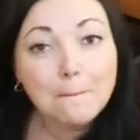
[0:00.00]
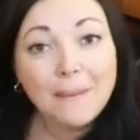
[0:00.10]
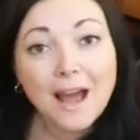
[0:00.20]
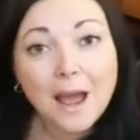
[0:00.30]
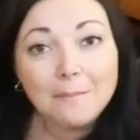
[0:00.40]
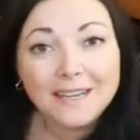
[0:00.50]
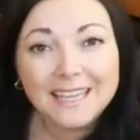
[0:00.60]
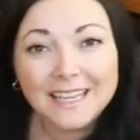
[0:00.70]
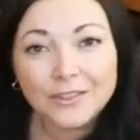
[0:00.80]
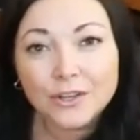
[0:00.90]
but I'm gonna
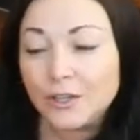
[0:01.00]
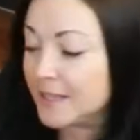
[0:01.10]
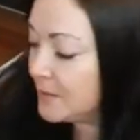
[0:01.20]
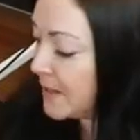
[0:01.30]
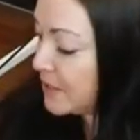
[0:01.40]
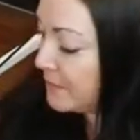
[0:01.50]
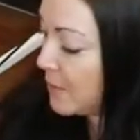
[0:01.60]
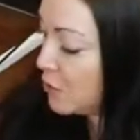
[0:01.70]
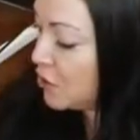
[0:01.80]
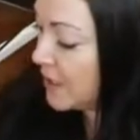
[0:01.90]
get a little less range of
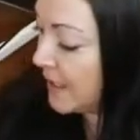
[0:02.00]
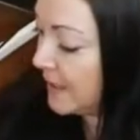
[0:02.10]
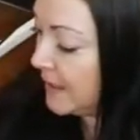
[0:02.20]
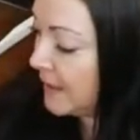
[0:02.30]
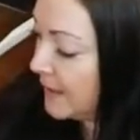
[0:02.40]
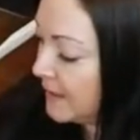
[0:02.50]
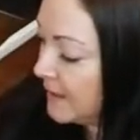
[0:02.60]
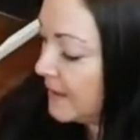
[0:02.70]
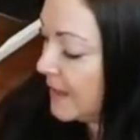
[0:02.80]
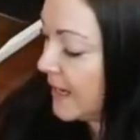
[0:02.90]
motion
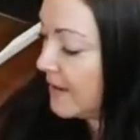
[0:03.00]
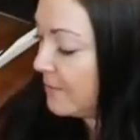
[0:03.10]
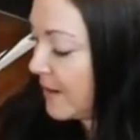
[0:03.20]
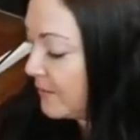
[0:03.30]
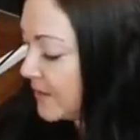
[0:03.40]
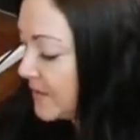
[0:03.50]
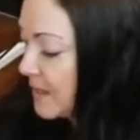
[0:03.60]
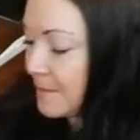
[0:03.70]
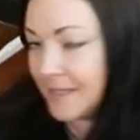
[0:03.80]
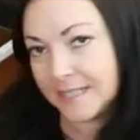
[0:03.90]
than if my rear
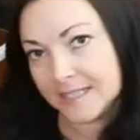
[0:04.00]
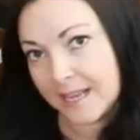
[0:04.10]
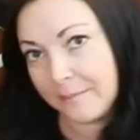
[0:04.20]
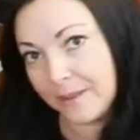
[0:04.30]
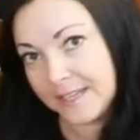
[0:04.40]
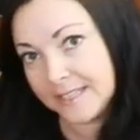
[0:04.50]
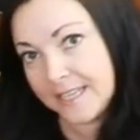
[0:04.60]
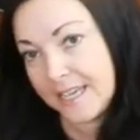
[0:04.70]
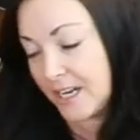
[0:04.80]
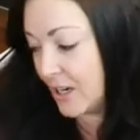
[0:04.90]
stops the same
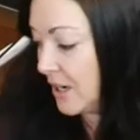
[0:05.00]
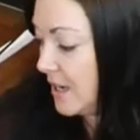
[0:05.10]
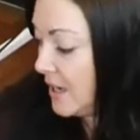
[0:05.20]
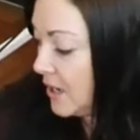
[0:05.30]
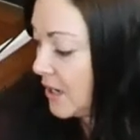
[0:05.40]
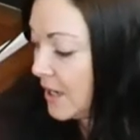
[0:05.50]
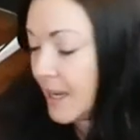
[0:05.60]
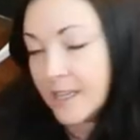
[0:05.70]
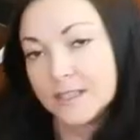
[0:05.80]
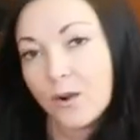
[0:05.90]
place here.
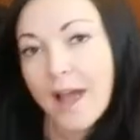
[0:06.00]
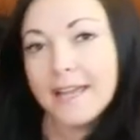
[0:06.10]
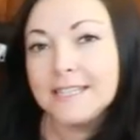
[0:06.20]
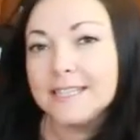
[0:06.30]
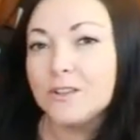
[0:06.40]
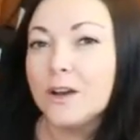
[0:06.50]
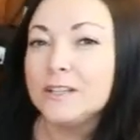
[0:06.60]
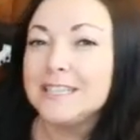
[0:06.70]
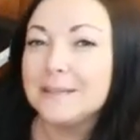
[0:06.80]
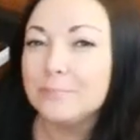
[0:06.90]
So I get to do
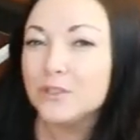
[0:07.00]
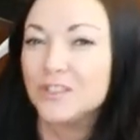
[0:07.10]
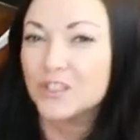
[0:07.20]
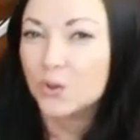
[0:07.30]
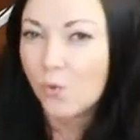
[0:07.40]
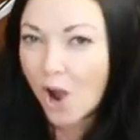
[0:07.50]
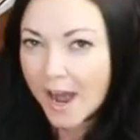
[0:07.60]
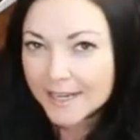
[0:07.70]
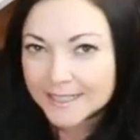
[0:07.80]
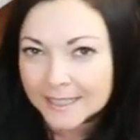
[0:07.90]
a deeper
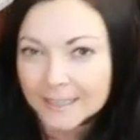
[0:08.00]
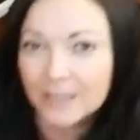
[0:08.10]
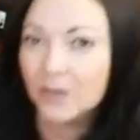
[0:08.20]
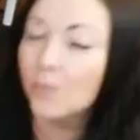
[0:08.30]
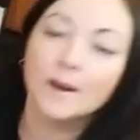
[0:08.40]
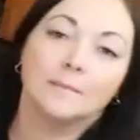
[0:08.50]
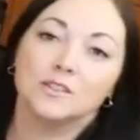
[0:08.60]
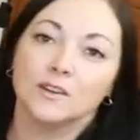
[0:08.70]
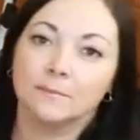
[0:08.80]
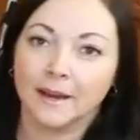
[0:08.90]
squat when I'm
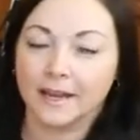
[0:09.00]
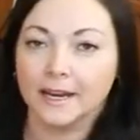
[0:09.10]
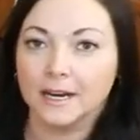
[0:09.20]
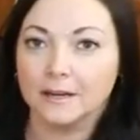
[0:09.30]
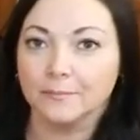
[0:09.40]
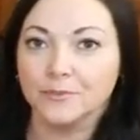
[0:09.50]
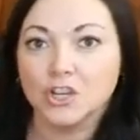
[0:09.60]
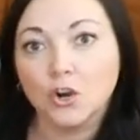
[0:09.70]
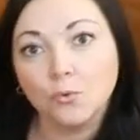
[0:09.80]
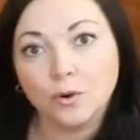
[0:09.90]
doing my um,
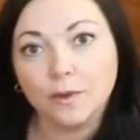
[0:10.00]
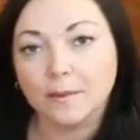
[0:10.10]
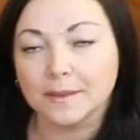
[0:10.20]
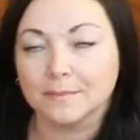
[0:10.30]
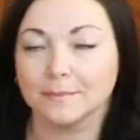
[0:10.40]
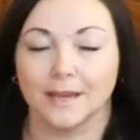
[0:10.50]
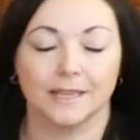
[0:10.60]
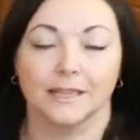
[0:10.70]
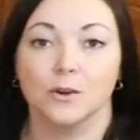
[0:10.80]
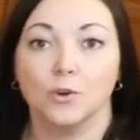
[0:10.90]
toe warm, I mean
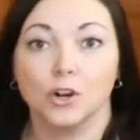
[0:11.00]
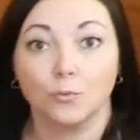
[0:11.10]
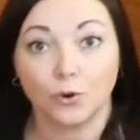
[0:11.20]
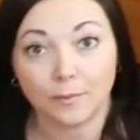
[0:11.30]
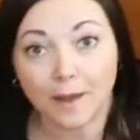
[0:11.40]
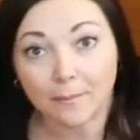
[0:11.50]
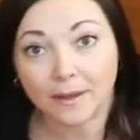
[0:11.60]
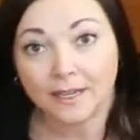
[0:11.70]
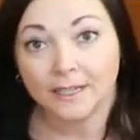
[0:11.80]
my leg work warm up